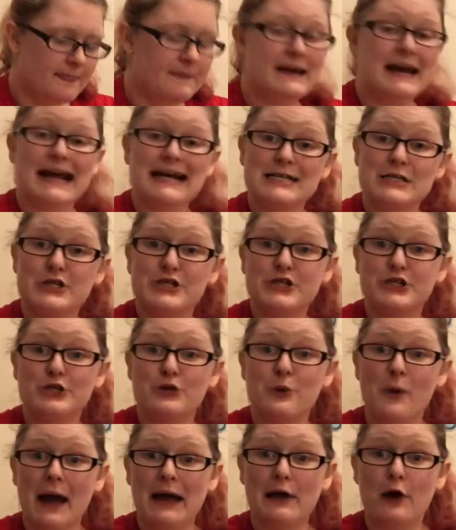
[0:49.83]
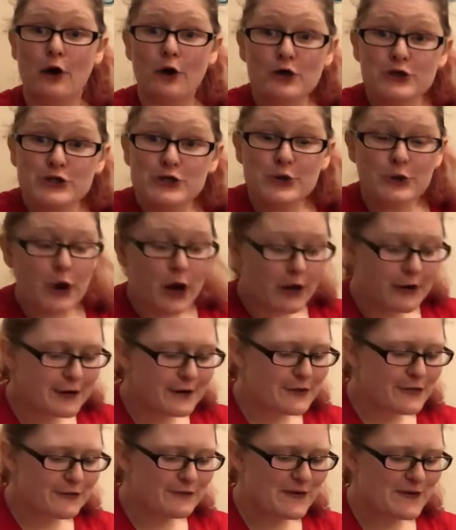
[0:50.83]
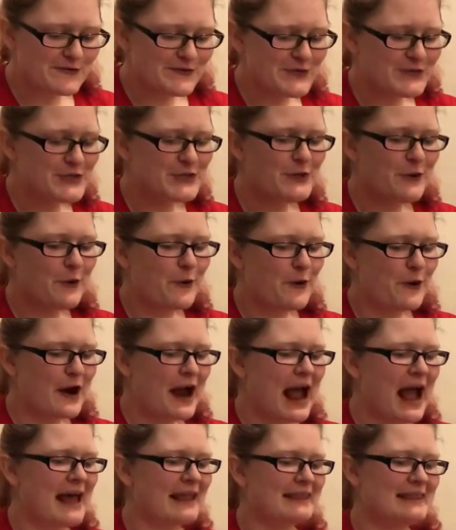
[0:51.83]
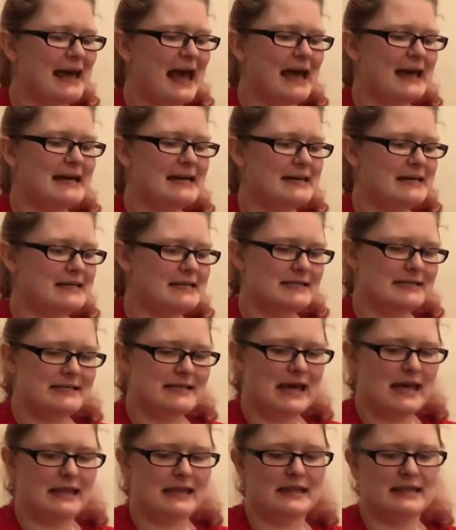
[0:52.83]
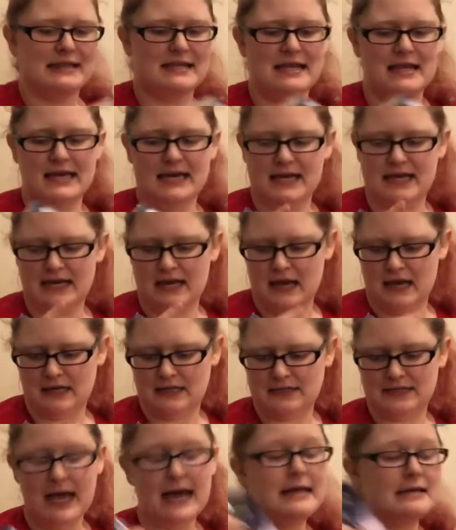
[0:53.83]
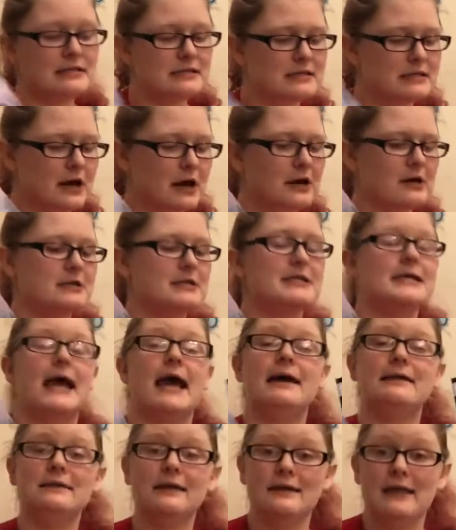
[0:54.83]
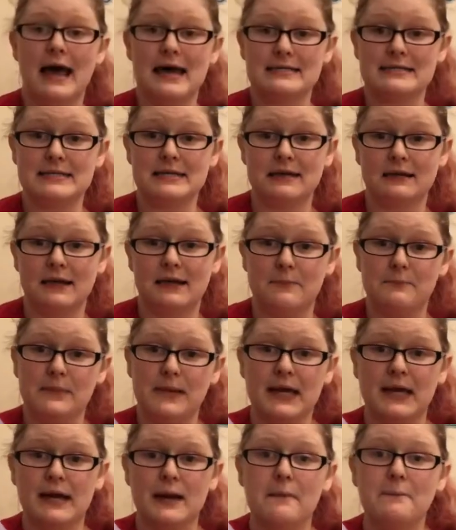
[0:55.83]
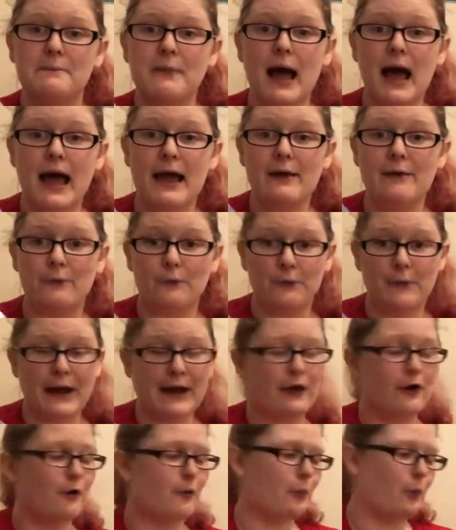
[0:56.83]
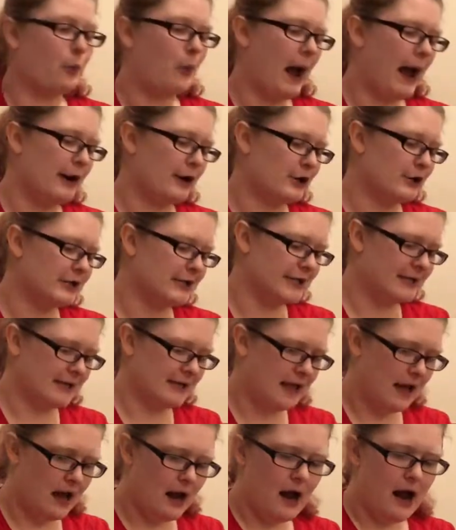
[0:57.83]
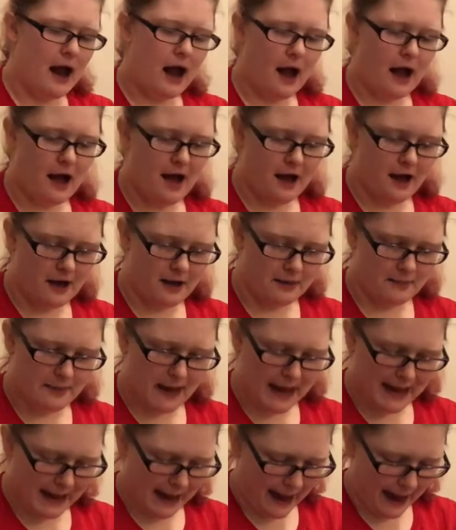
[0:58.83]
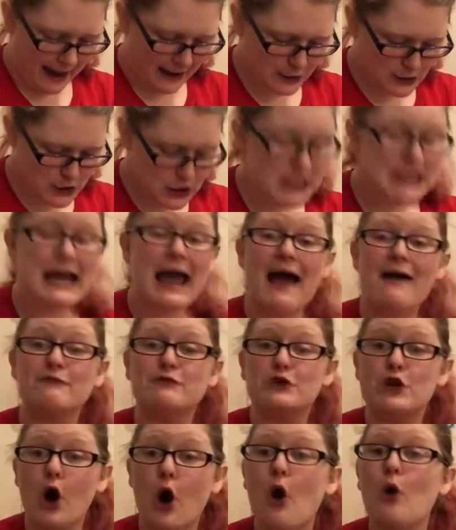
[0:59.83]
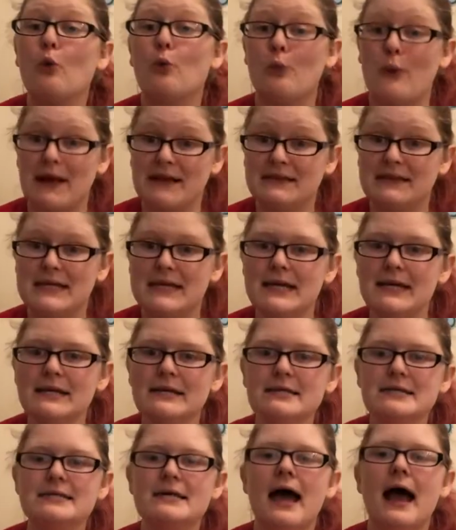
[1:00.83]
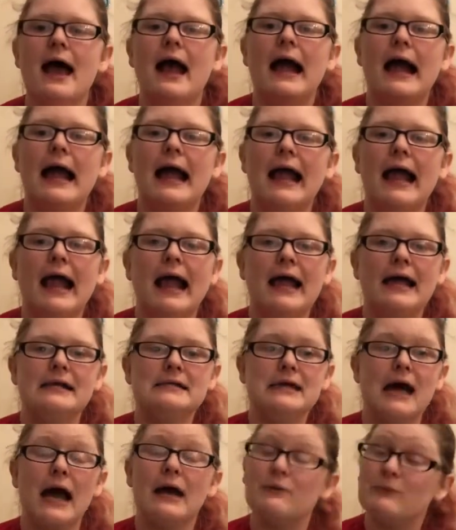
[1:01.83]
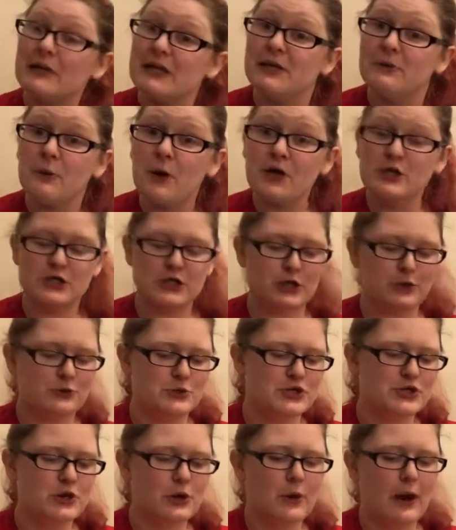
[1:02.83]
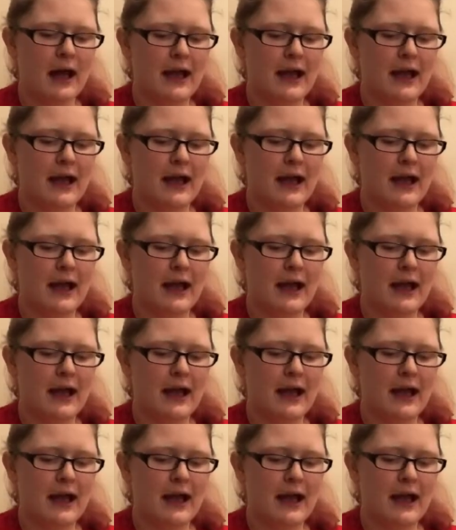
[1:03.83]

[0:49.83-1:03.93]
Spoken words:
The next two I also got at a thrift store, and that is The Titan's Curse and the Last Olympian by Rick Riordan. I actually have not read these, and I really want to, so